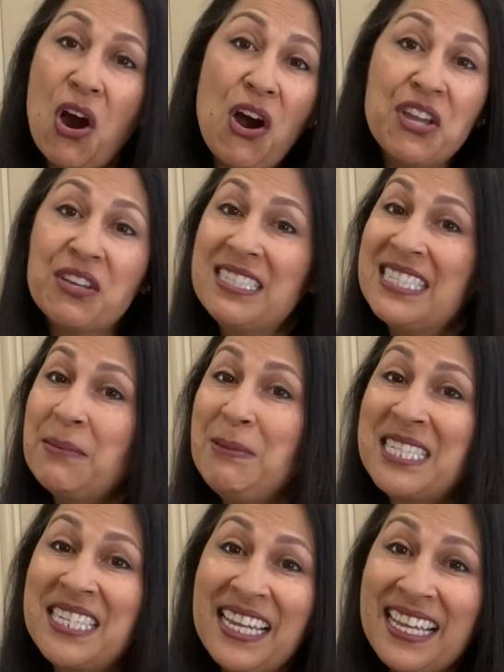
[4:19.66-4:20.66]
Or you can
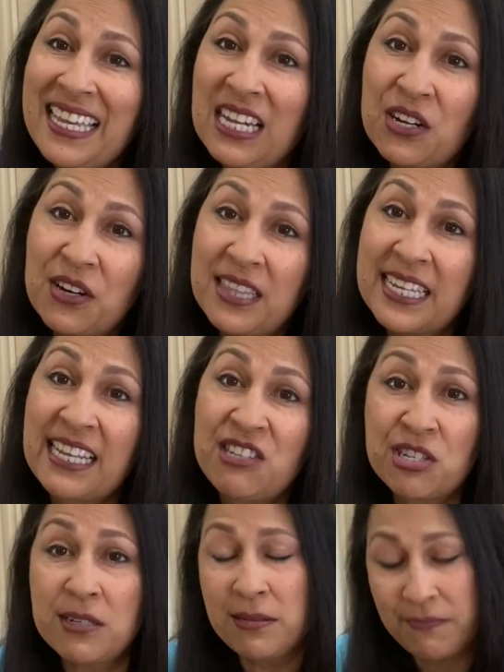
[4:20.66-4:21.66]
be sitting here in the
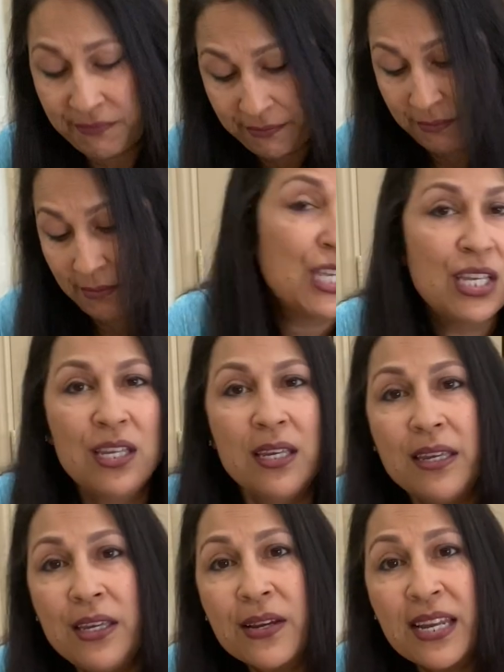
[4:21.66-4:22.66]
kitchen.
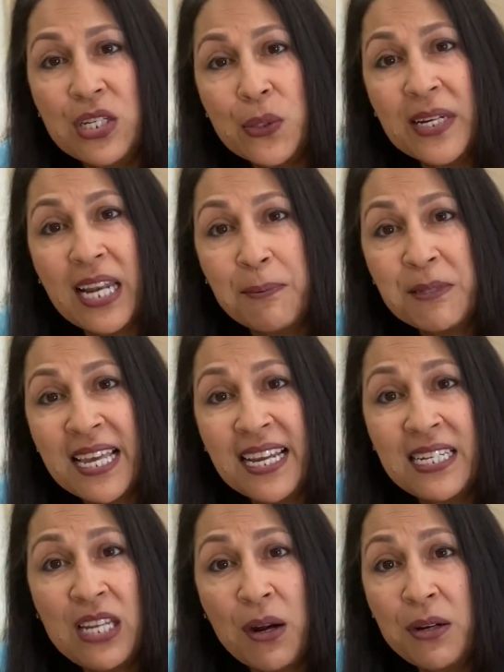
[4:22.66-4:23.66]
You can do it
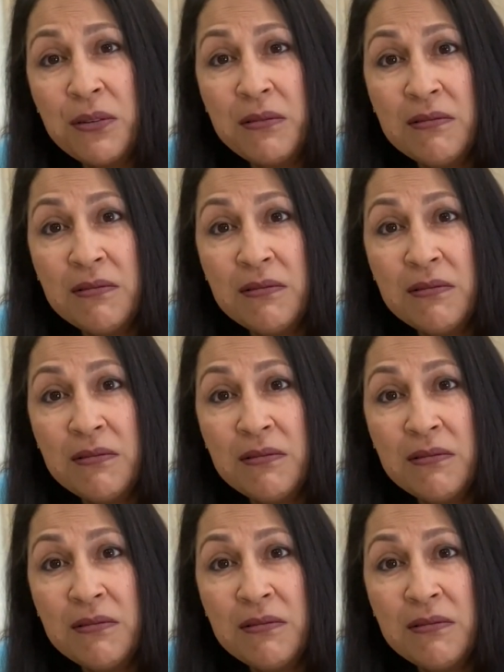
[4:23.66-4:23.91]
upside down.